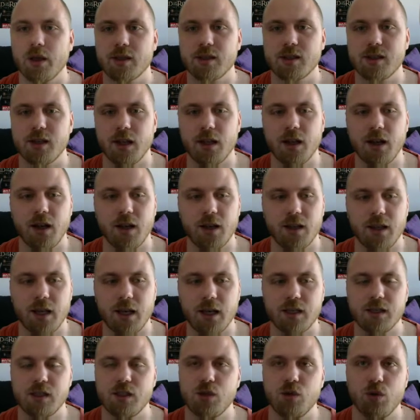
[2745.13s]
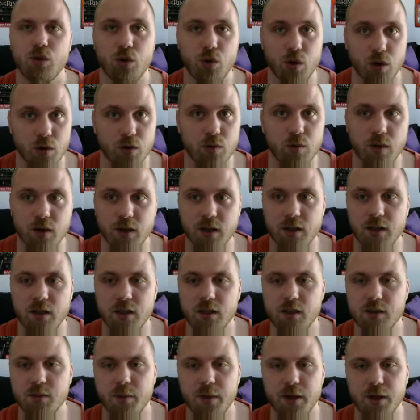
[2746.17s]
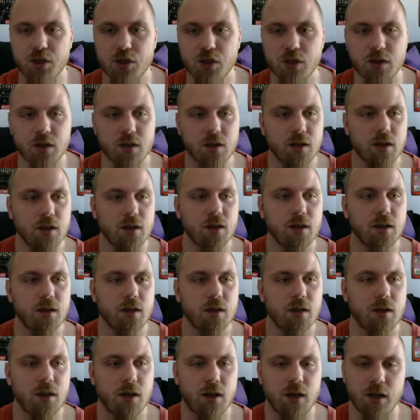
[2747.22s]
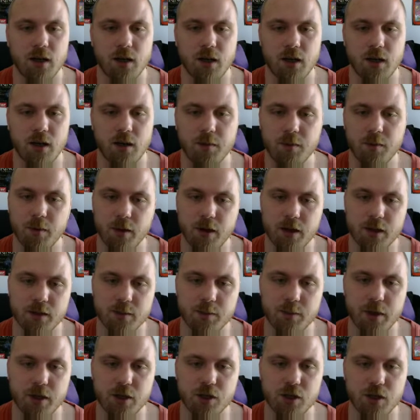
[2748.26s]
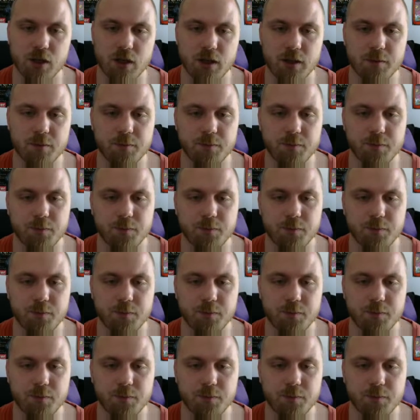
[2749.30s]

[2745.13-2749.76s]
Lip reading: sudden attacks you don't want anticipation, especially